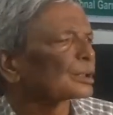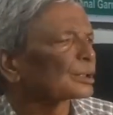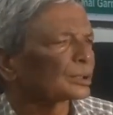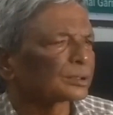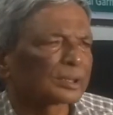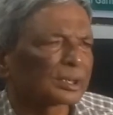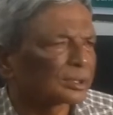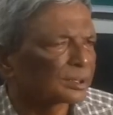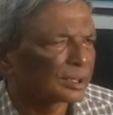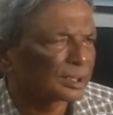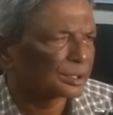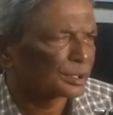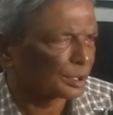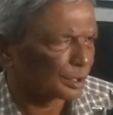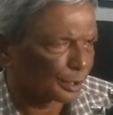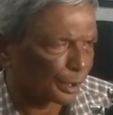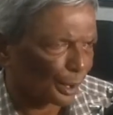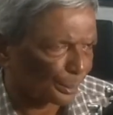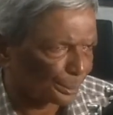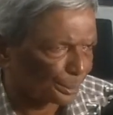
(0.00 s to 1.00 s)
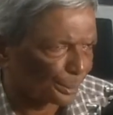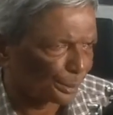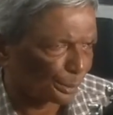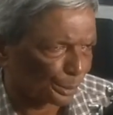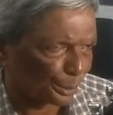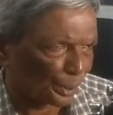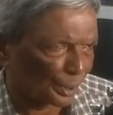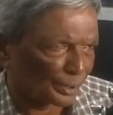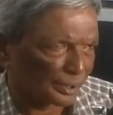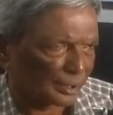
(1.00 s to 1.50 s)
this is double
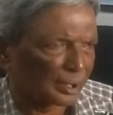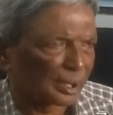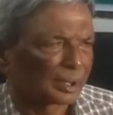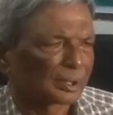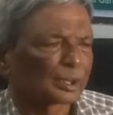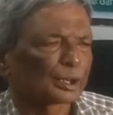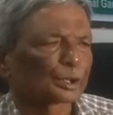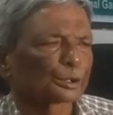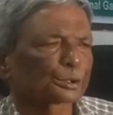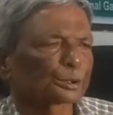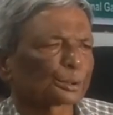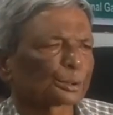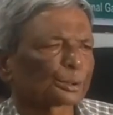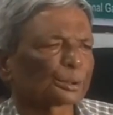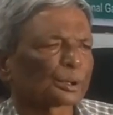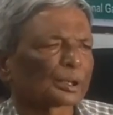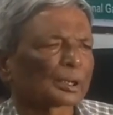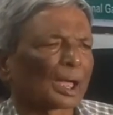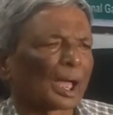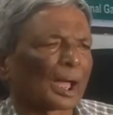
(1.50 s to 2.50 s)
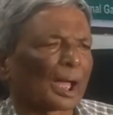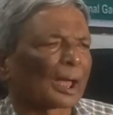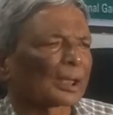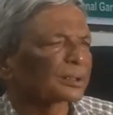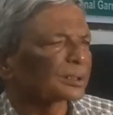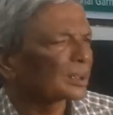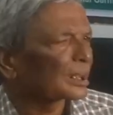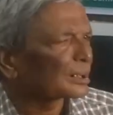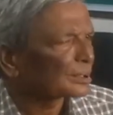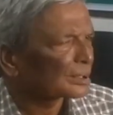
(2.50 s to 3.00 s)
work. So,
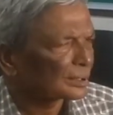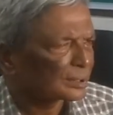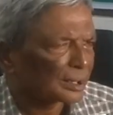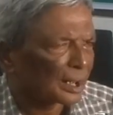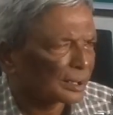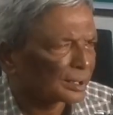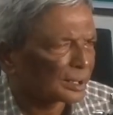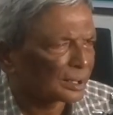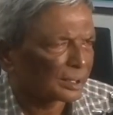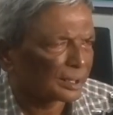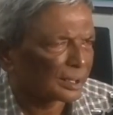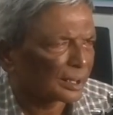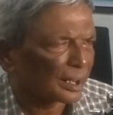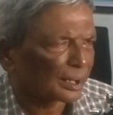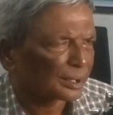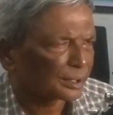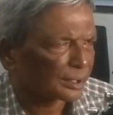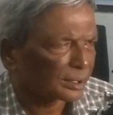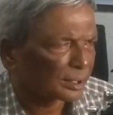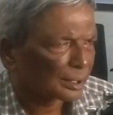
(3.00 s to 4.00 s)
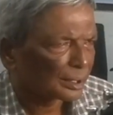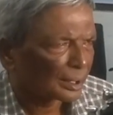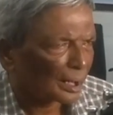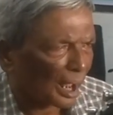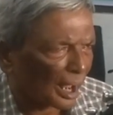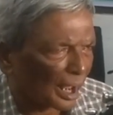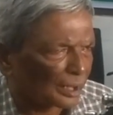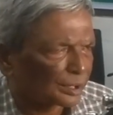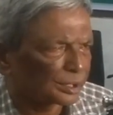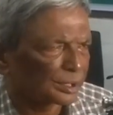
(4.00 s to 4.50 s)
unnecessarily they are
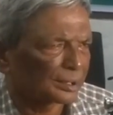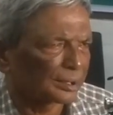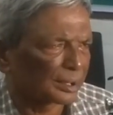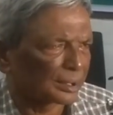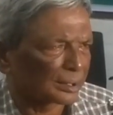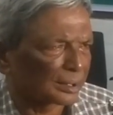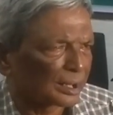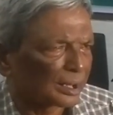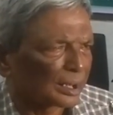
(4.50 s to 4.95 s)
asking